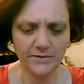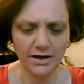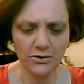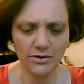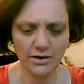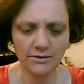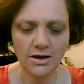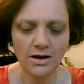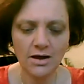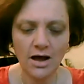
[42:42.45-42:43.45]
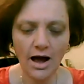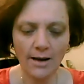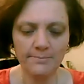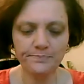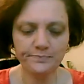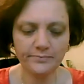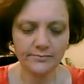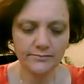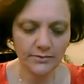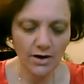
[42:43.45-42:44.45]
I know there.
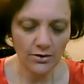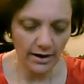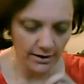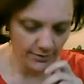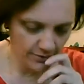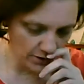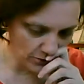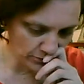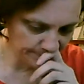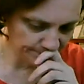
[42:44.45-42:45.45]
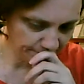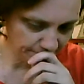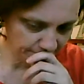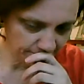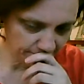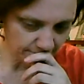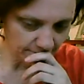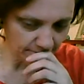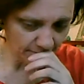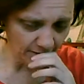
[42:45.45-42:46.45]
Okay, so
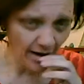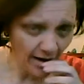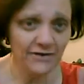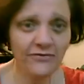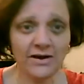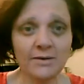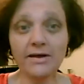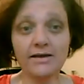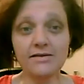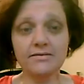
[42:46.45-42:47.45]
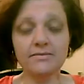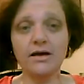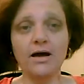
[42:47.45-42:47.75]
how to find a place.